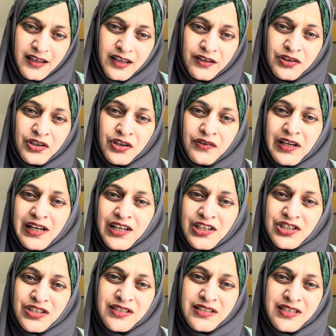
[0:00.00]
The
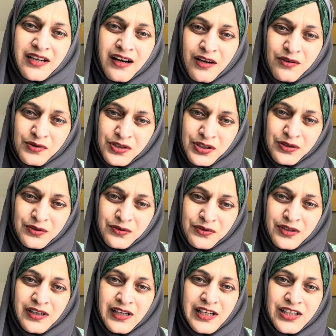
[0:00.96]
relations around you,
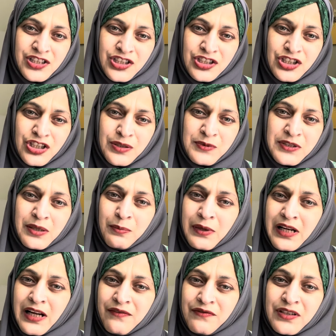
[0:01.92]
the relationships, the
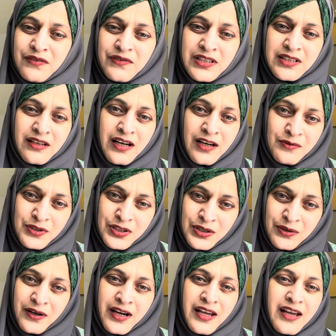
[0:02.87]
beloved ones around
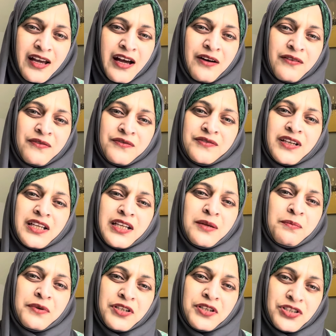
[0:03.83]
you are very
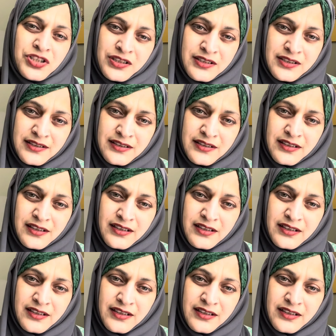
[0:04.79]
precious.